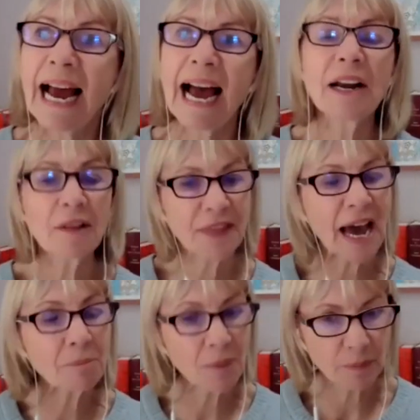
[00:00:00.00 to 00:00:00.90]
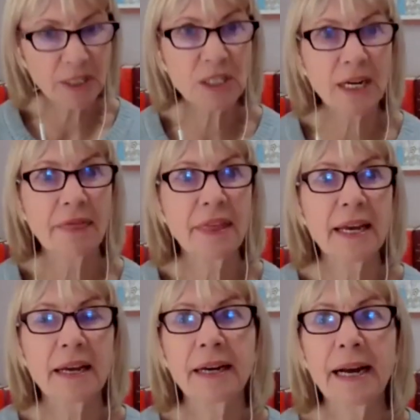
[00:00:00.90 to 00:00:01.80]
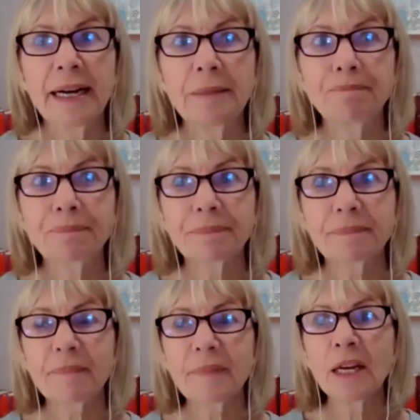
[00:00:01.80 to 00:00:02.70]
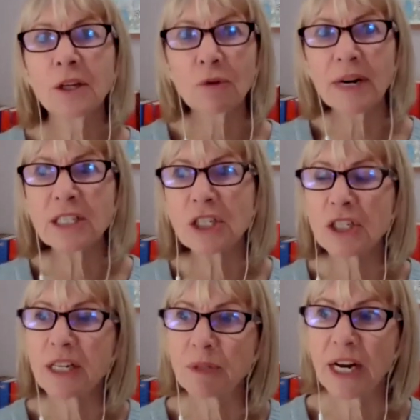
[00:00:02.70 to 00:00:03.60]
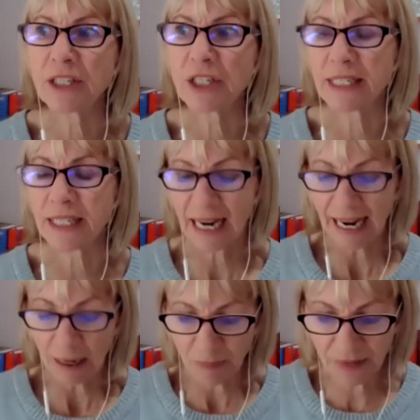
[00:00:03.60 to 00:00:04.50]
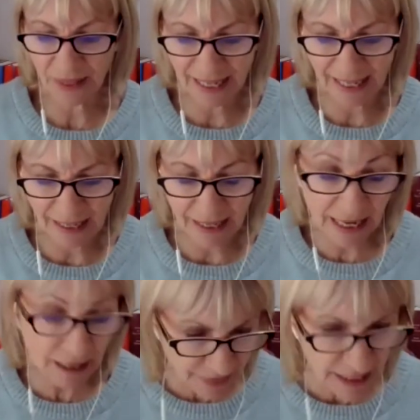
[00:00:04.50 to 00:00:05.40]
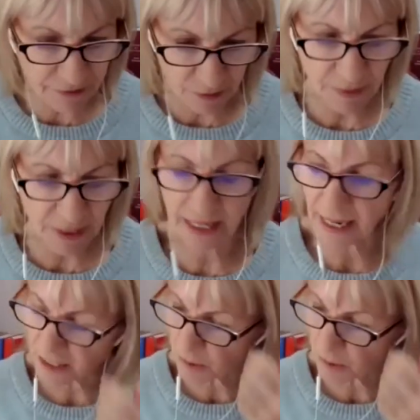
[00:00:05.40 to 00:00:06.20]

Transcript: And at that moment, I think um, your relationship changes. But the key thing for me has